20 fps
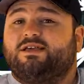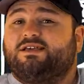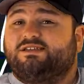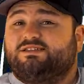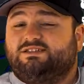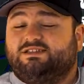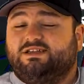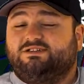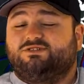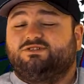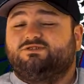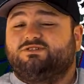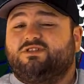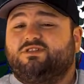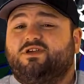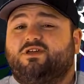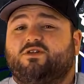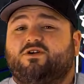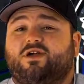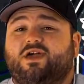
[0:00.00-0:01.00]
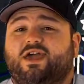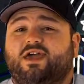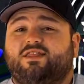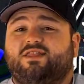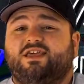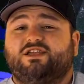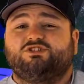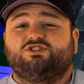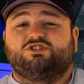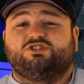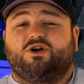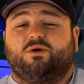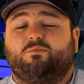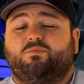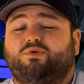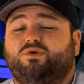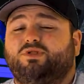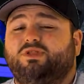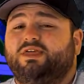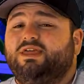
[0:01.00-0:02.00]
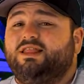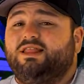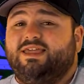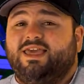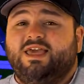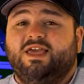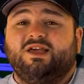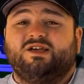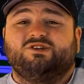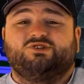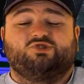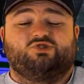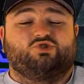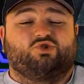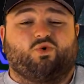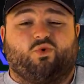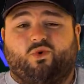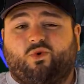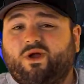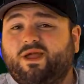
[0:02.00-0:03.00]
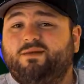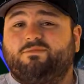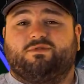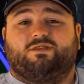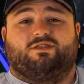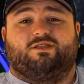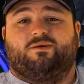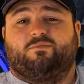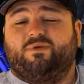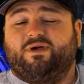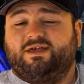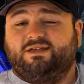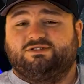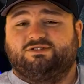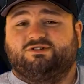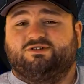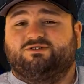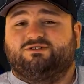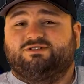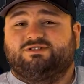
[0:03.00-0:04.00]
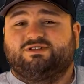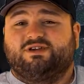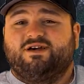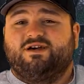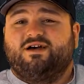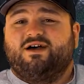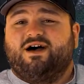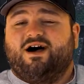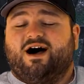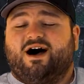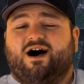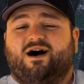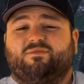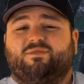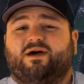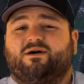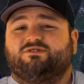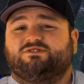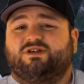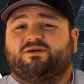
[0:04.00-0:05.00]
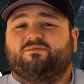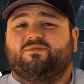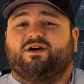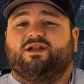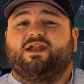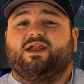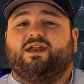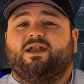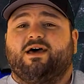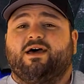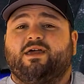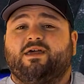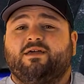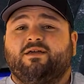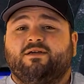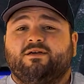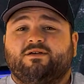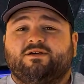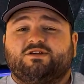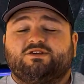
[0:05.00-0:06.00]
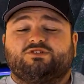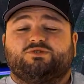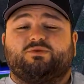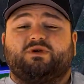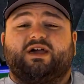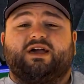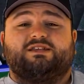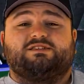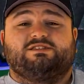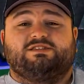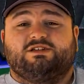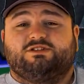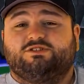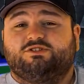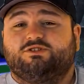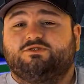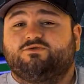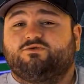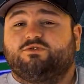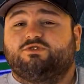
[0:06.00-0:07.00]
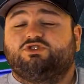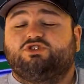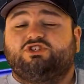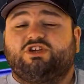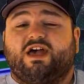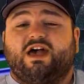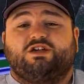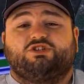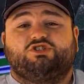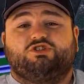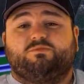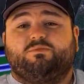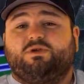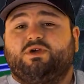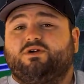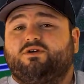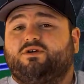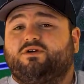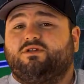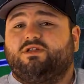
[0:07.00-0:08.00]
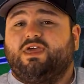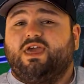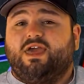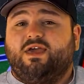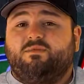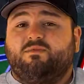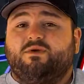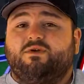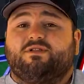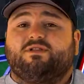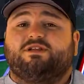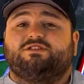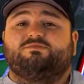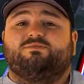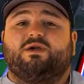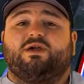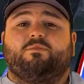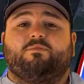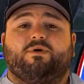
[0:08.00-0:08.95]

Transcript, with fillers: Sixers, on the other hand, they just completely scraped the Pacers. That was on Monday night. So we got Sixers versus Jazz. Should be a good game. Let's make a